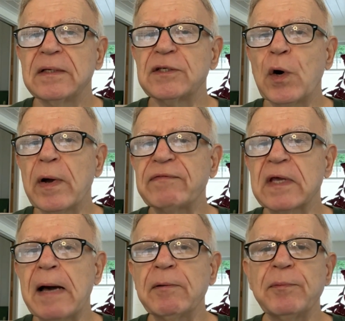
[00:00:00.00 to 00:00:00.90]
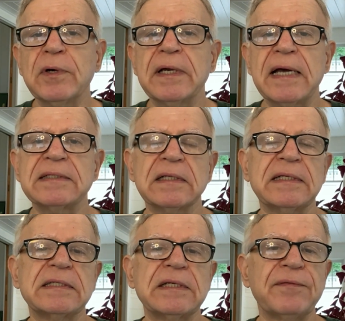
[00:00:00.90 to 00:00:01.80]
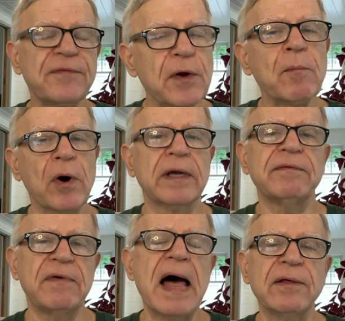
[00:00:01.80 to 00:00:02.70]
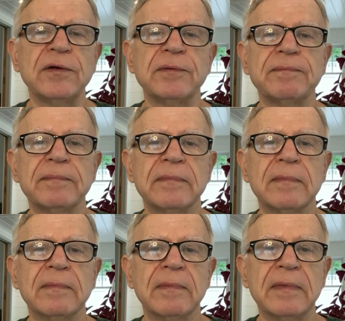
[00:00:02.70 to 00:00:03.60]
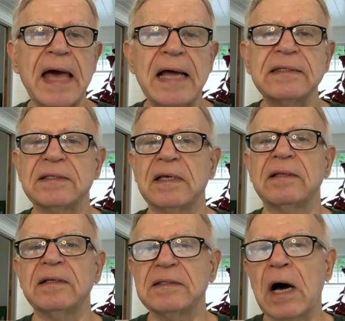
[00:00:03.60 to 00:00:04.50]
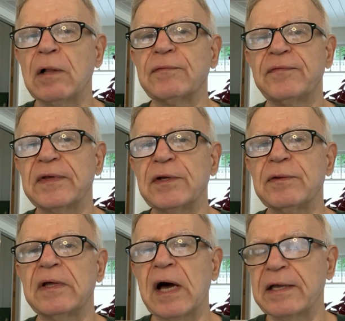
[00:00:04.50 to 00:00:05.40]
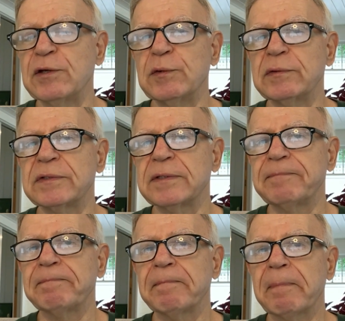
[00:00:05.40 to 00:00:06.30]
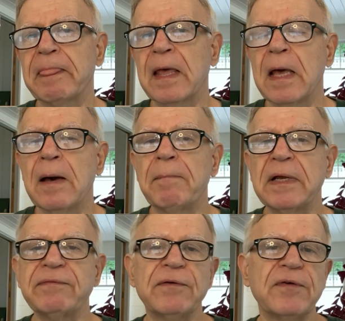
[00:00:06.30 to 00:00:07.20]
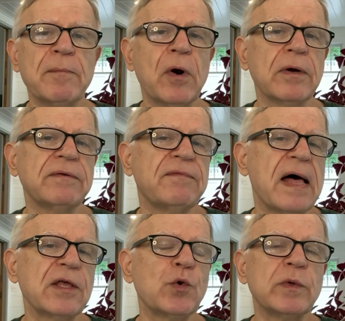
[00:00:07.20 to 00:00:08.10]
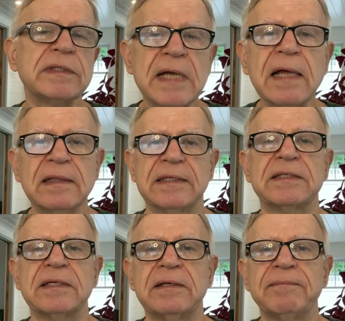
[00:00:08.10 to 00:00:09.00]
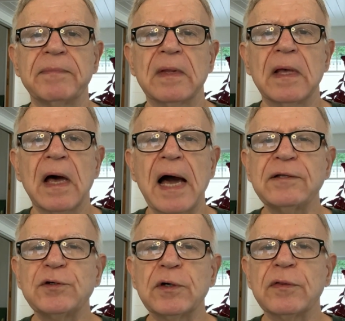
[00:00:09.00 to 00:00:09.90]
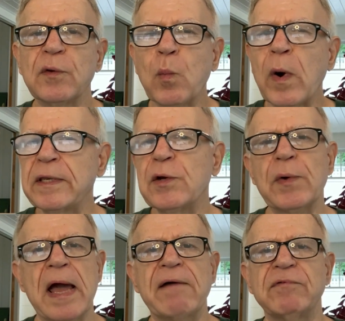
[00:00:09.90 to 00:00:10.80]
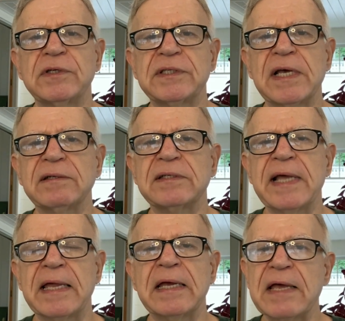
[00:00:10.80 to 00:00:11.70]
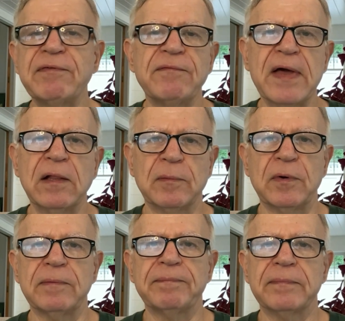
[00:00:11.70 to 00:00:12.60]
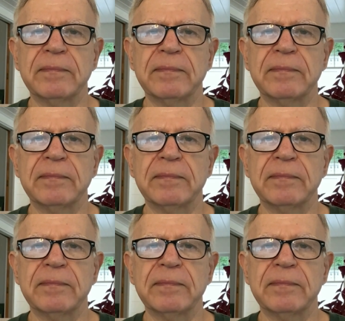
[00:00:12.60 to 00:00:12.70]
So if the comic book has a listed fair market value, that's the dollar figure that I used. But if the fair market value was not listed, I took the one-year average sales data if available.